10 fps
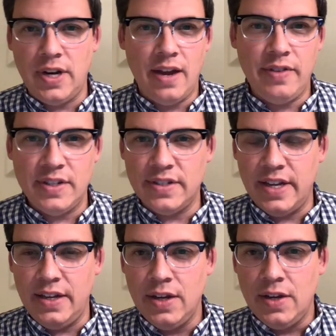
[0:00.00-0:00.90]

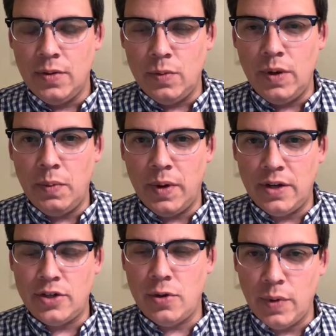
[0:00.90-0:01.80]
Obviously, we
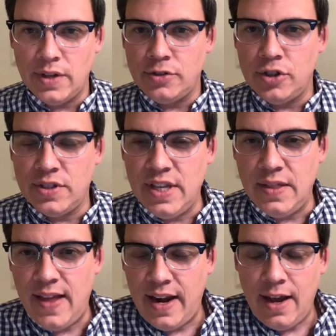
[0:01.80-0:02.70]
don't want to just send
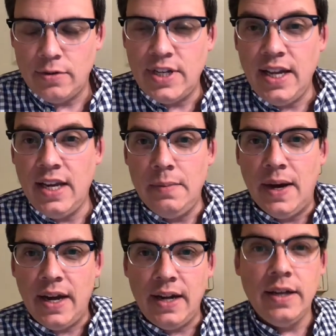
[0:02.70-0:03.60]
that out to
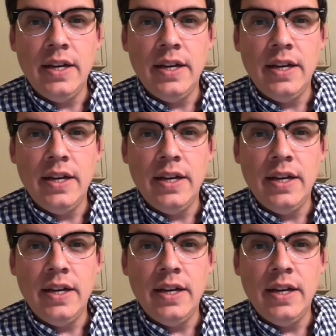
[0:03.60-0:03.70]
anybody.